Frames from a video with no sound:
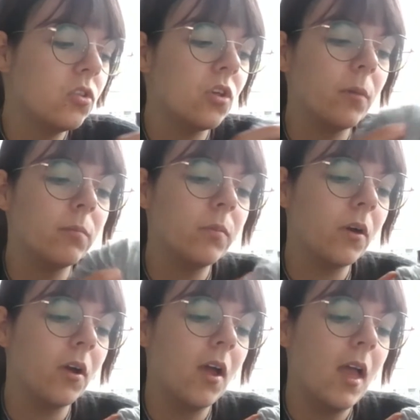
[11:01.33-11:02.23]

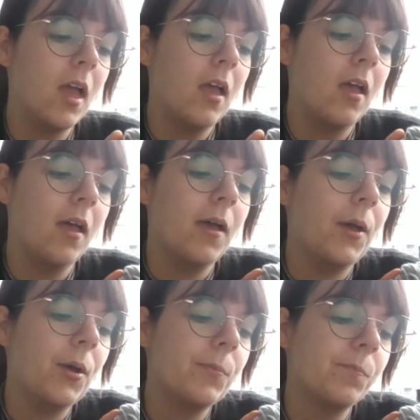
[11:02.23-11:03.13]
jumper.
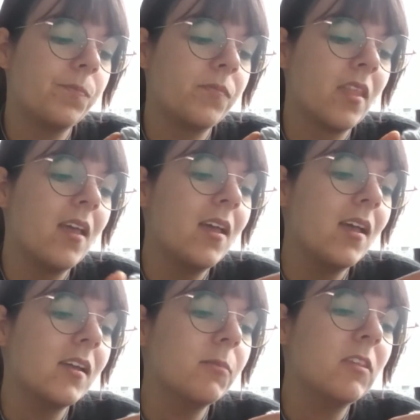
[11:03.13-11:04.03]
And
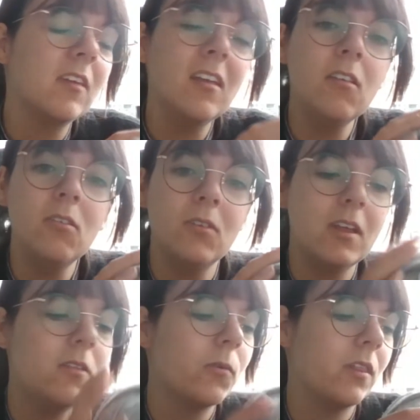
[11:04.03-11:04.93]
I'm excited to
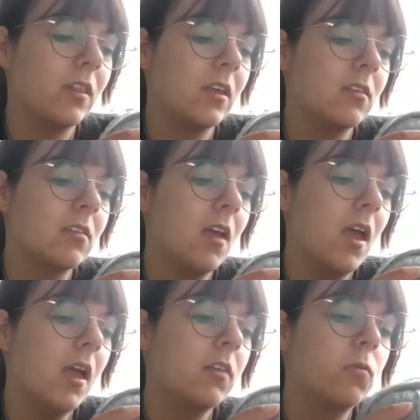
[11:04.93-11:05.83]
knit with this.
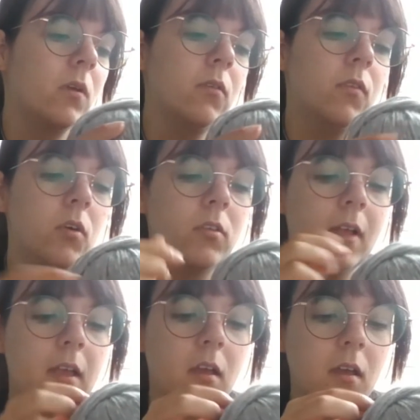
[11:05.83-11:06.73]
It's one of those
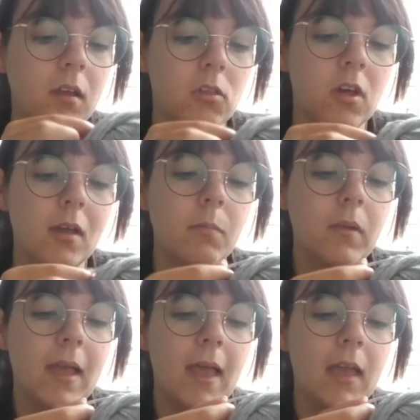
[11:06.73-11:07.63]
like chain
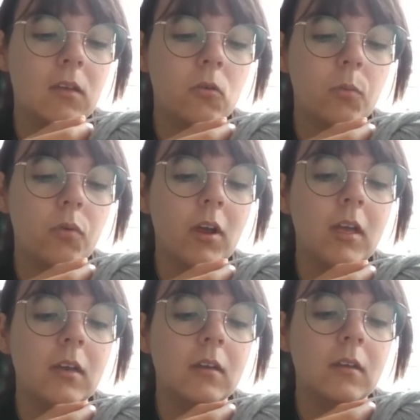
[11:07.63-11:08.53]
plied or
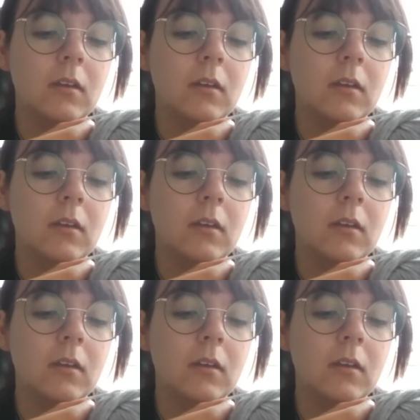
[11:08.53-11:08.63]
braided